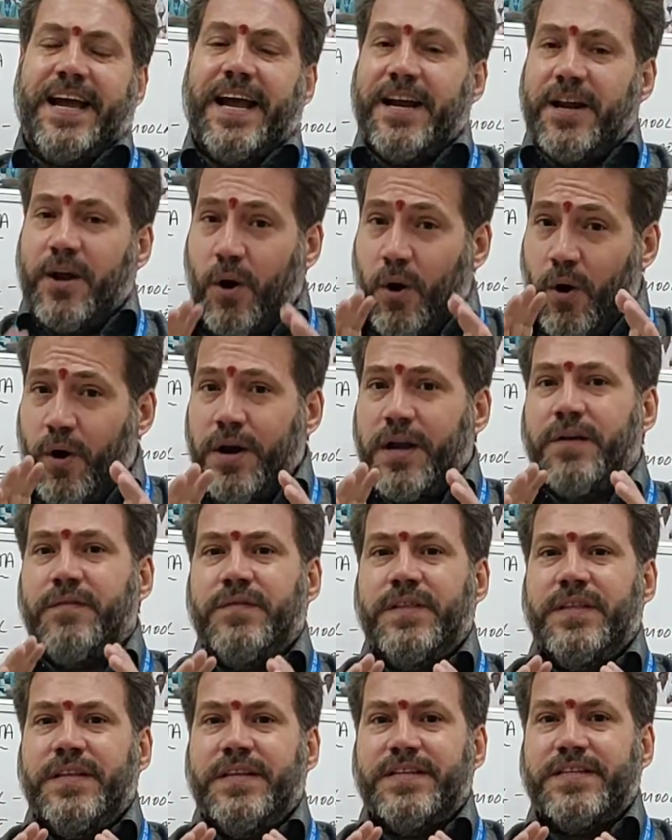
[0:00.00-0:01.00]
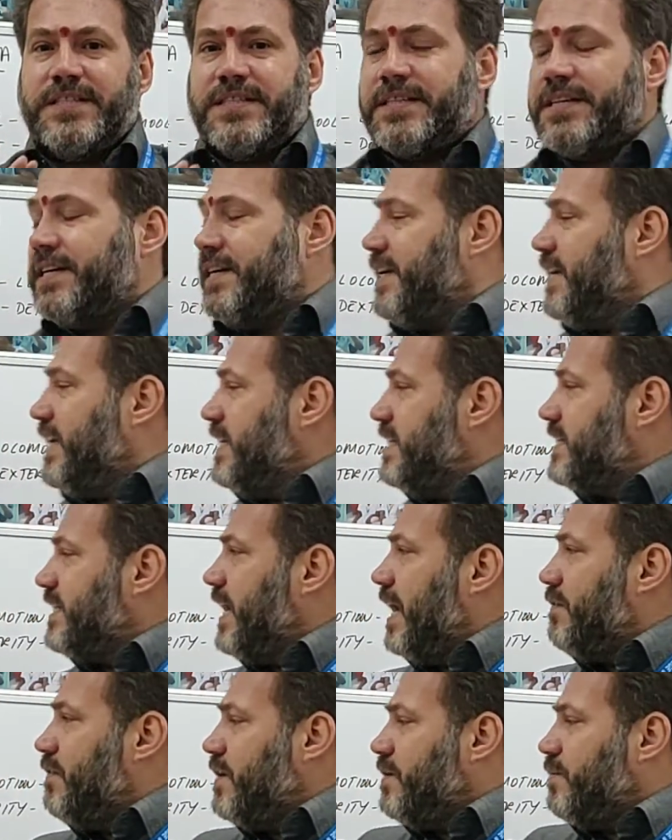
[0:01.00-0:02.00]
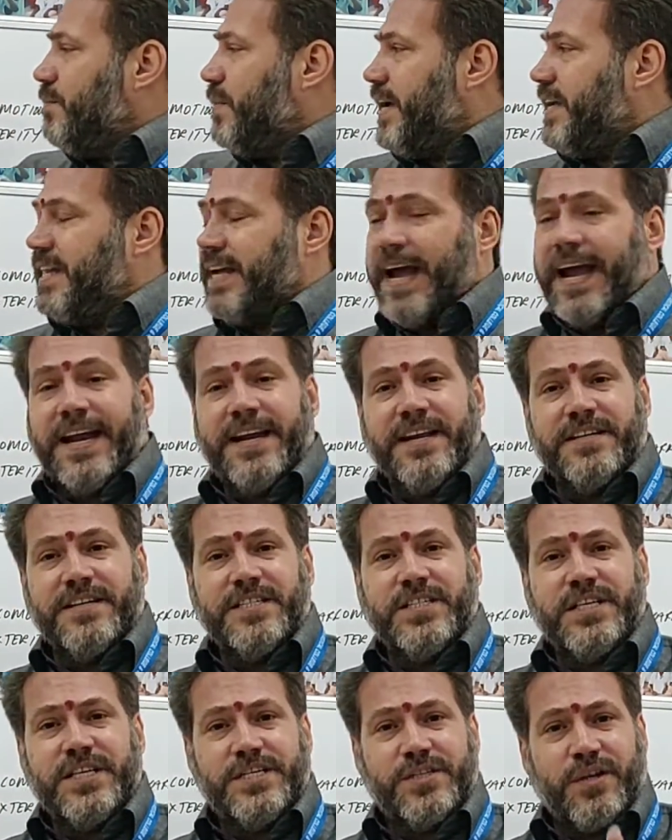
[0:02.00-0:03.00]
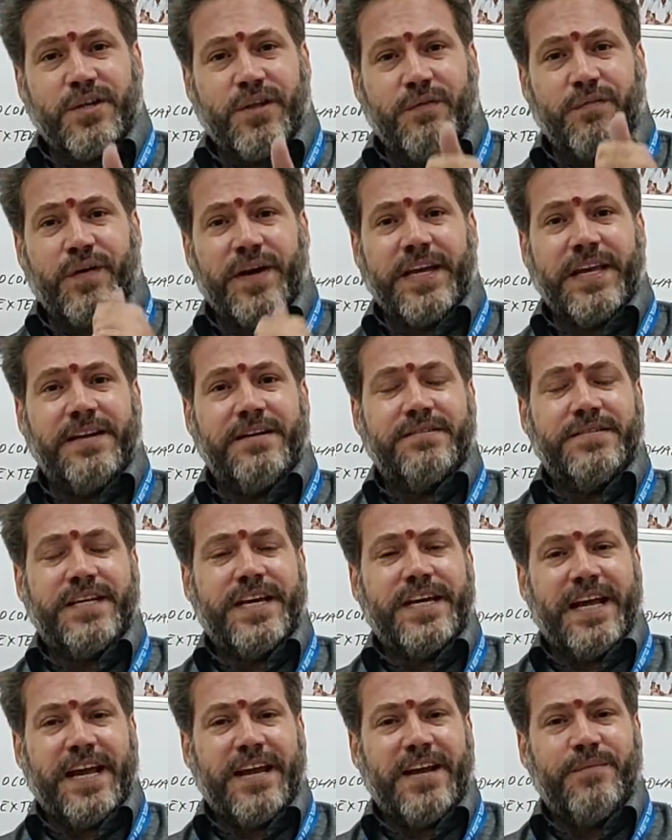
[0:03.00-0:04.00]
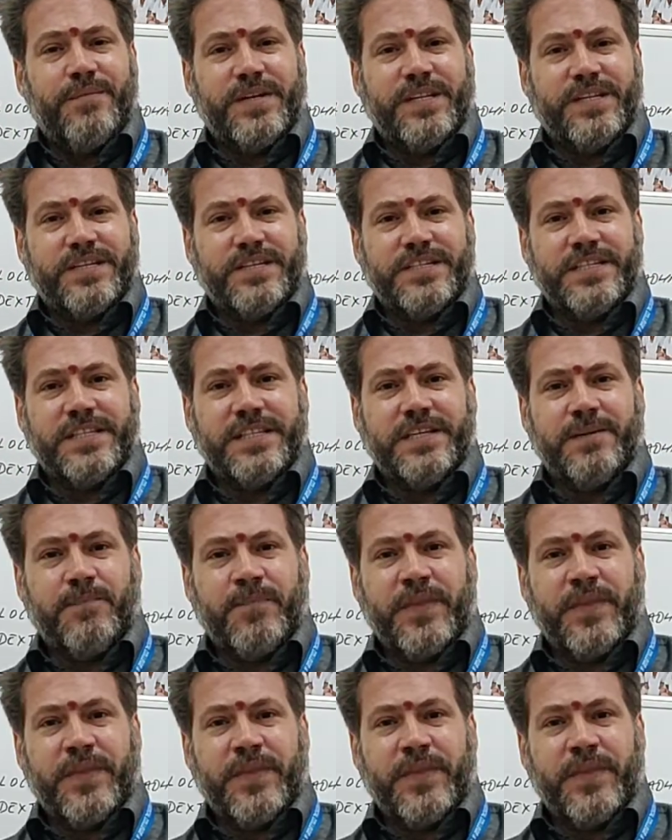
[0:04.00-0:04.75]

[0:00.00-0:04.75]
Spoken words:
And all of this is governed by the energies of the 5 great elements.